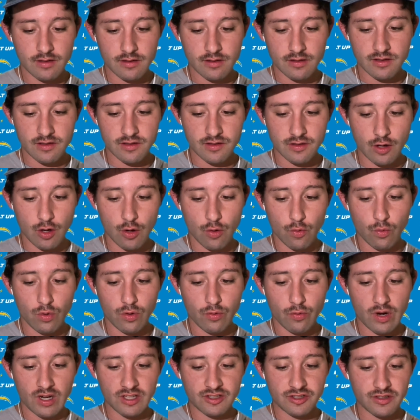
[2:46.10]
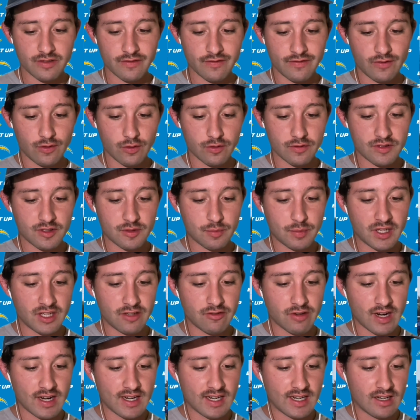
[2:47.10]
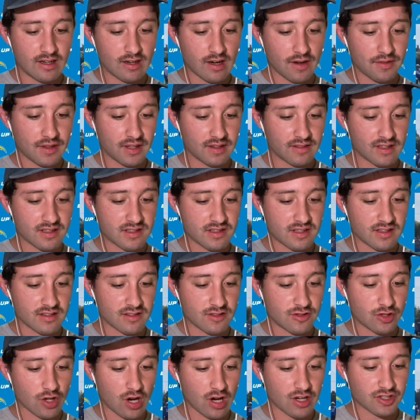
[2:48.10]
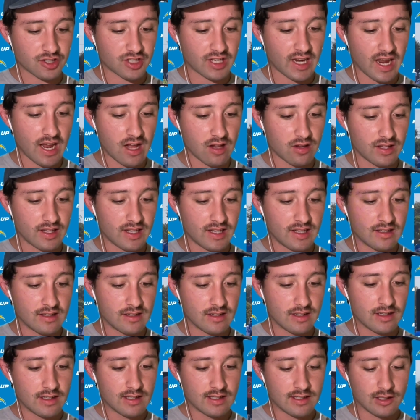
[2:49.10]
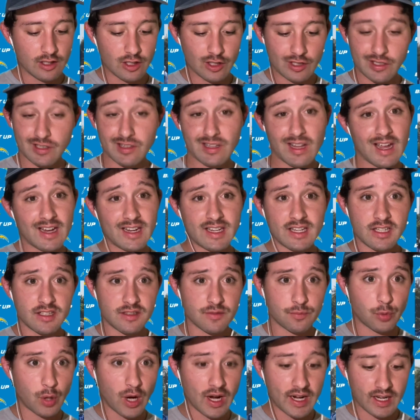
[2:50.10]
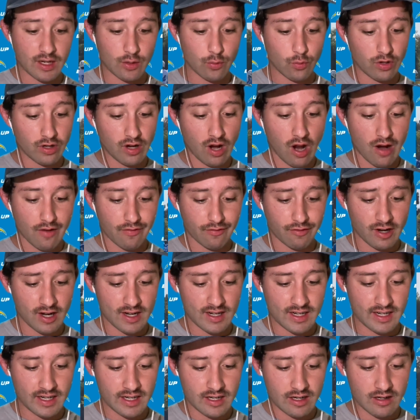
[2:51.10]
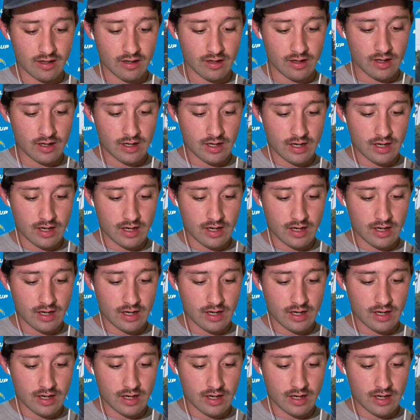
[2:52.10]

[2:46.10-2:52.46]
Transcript: So we'll watch it in full speed right here. I think this is Josh Kelly looking like he's breaking one off right here.